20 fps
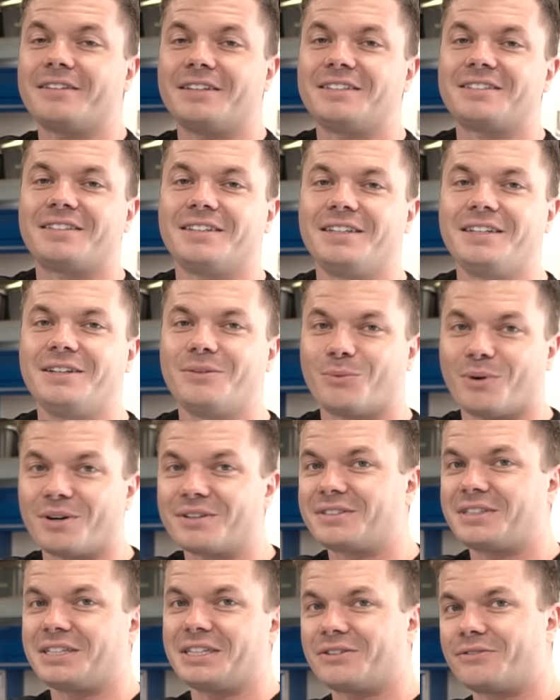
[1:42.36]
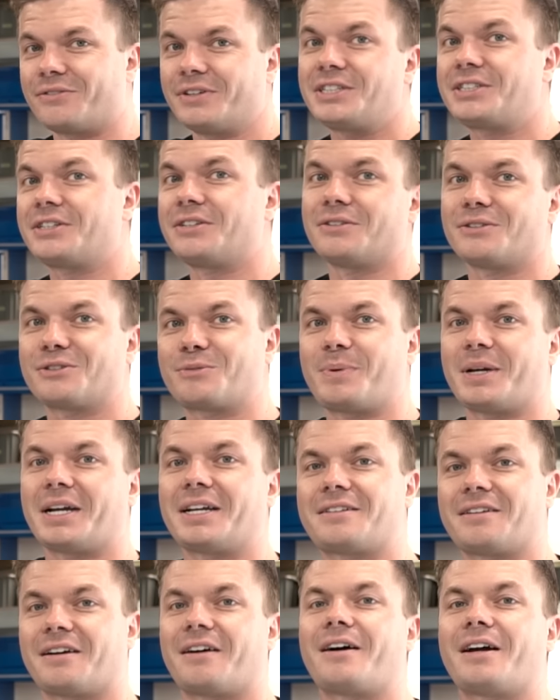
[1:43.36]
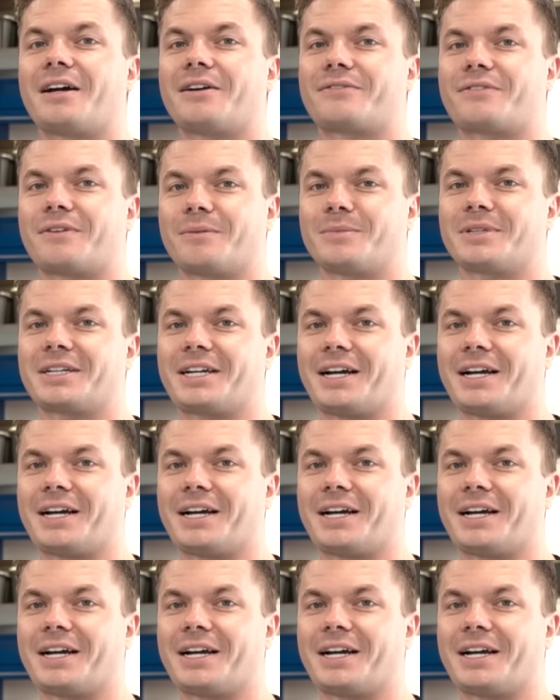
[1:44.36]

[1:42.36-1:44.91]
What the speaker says: in this thing was the original spare tyre from the